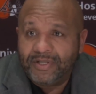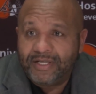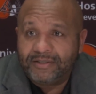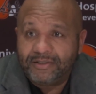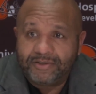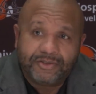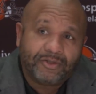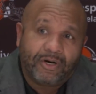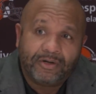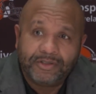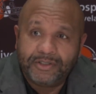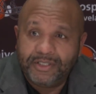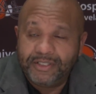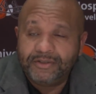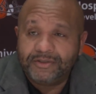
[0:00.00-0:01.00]
that the
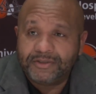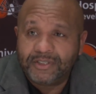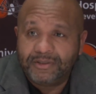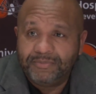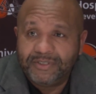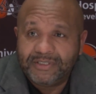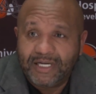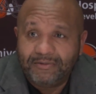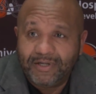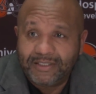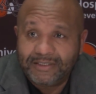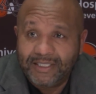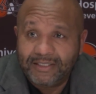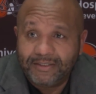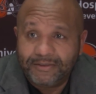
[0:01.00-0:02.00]
starter here is going to be
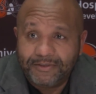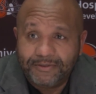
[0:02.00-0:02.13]
Tyrod Taylor.